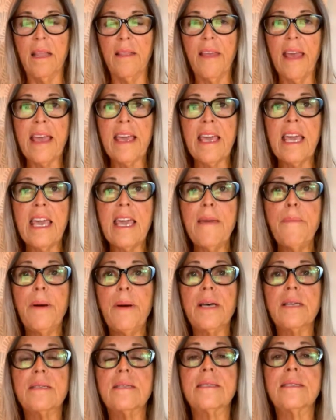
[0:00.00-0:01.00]
They keep
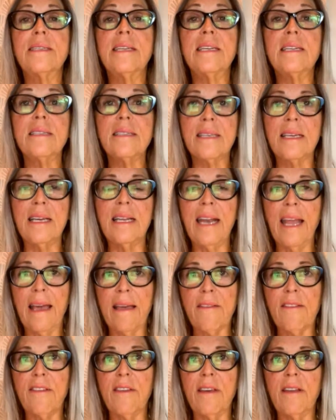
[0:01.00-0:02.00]
us
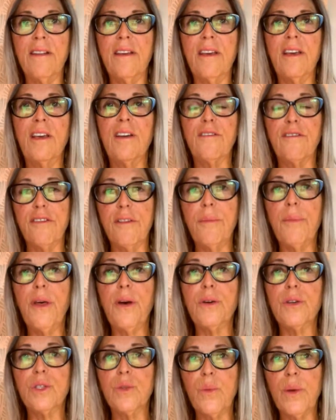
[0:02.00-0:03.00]
disconnected from
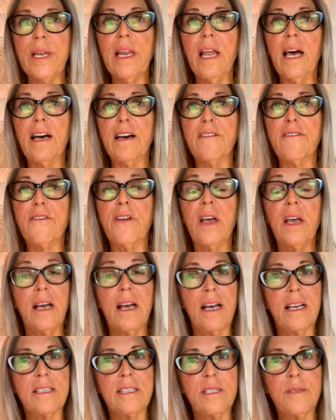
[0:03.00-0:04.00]
those we love,
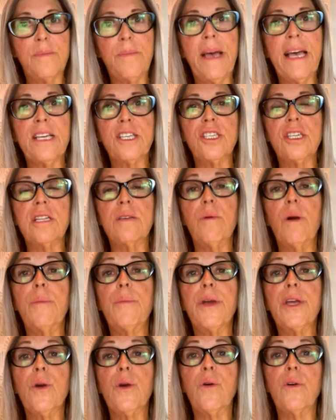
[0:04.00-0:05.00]
especially when
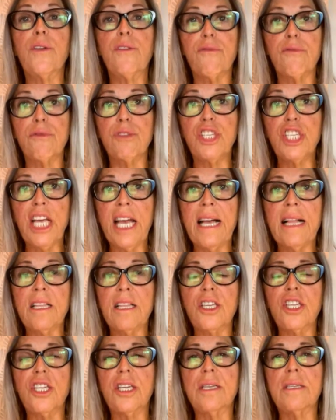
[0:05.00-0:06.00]
we're going through
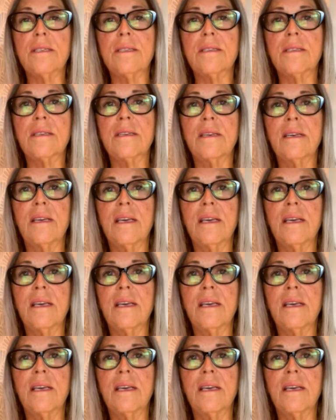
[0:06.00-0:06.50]
challenges.